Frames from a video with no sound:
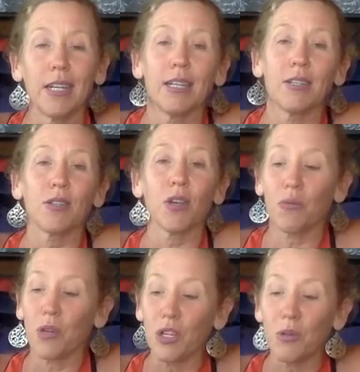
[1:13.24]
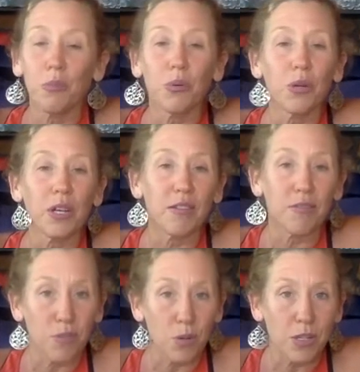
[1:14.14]
So when you put a
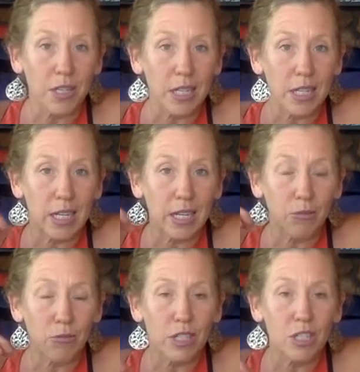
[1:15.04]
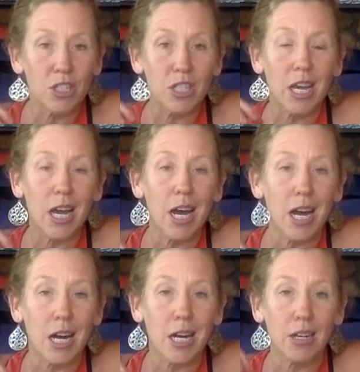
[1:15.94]
foot in a rigid,
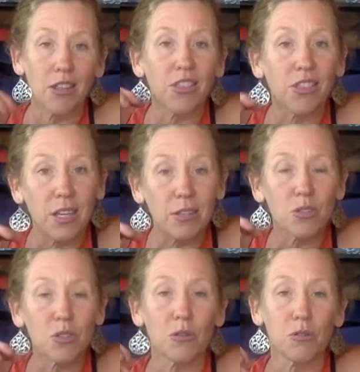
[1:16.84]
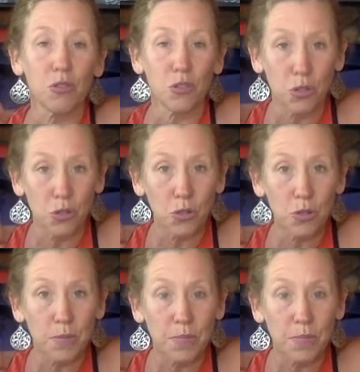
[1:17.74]
hard, thick-soled shoe,